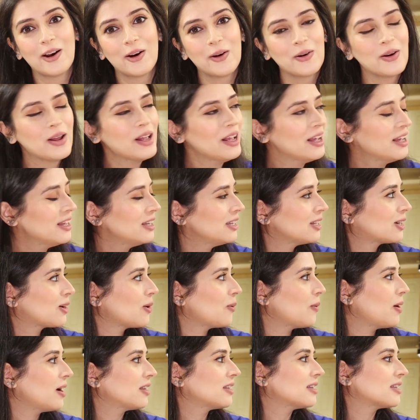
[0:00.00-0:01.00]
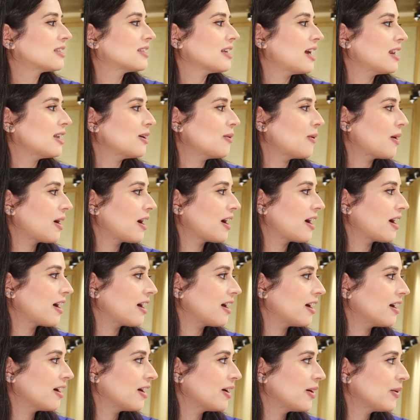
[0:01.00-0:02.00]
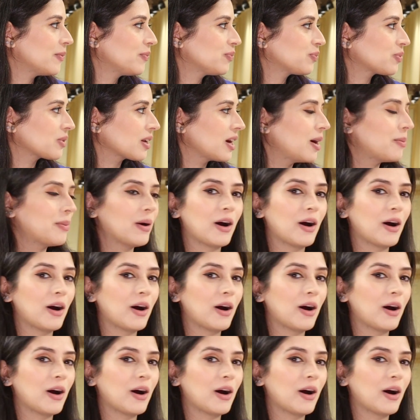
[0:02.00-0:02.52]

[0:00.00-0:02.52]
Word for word: So you can wear this anywhere um,